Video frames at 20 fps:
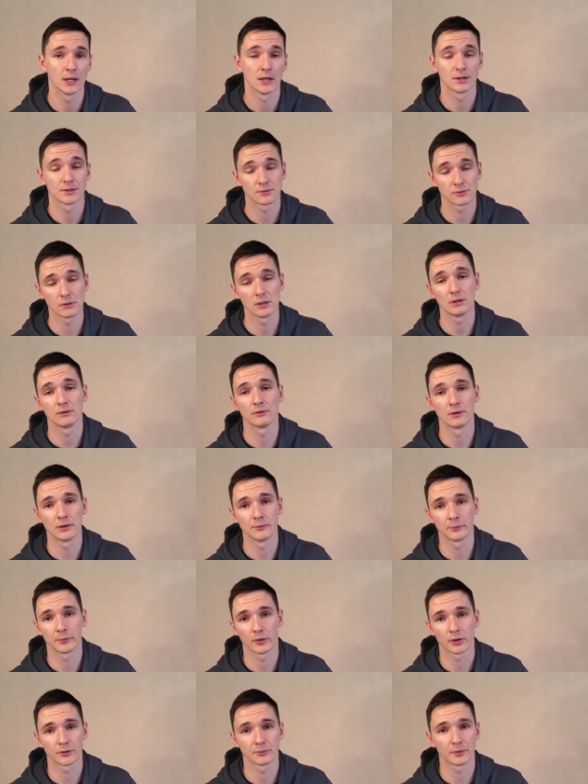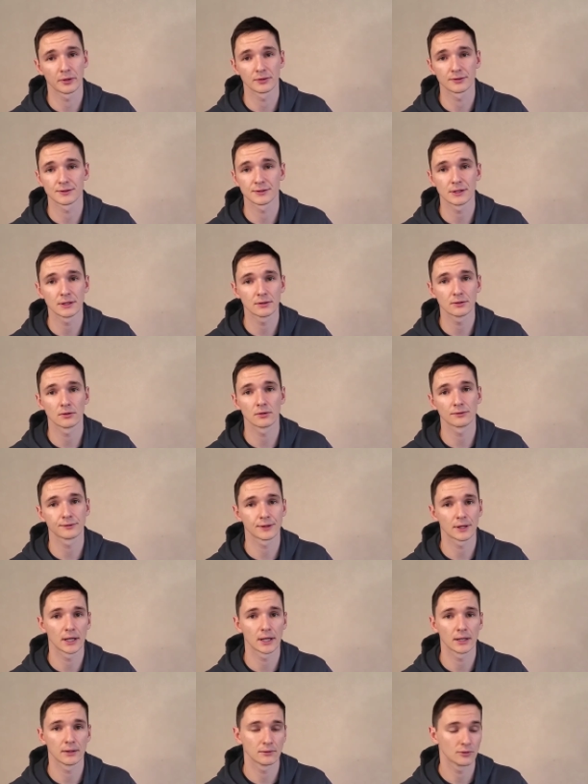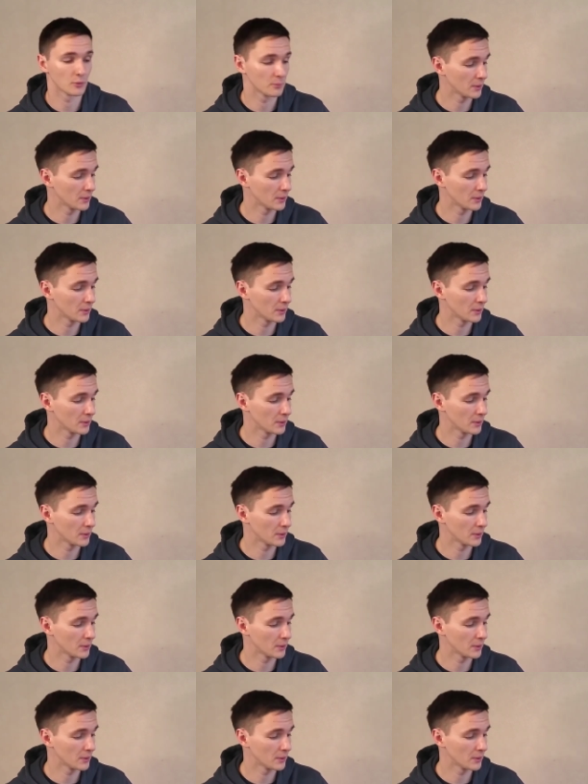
It's really, really important because sitting all day, no